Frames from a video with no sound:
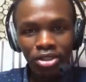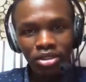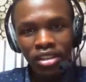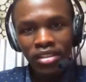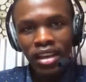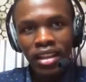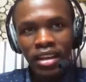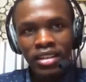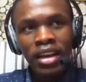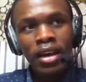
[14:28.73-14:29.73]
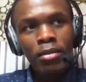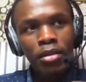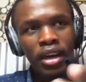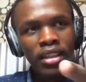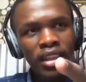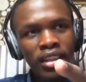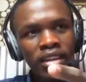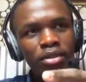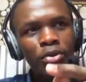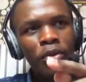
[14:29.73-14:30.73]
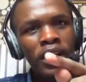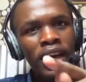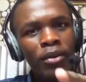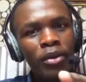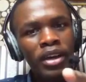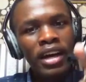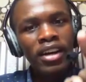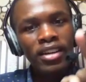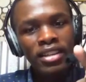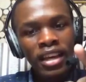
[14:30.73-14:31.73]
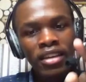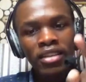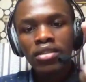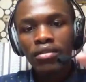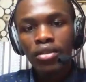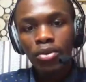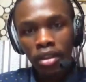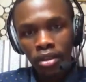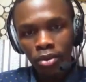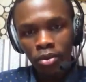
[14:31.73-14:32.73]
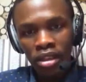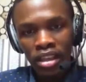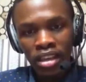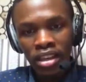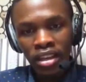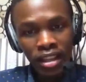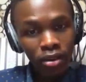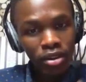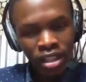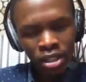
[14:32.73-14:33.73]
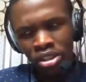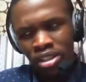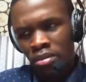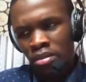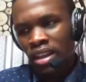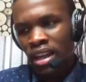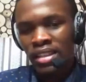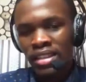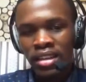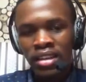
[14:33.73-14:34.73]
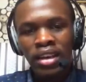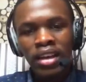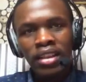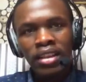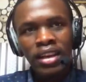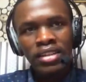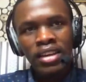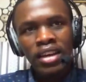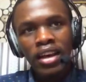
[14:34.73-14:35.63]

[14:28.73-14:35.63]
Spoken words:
actually say that, because I think when I heard the interview with Ian, that was actually something that I said, that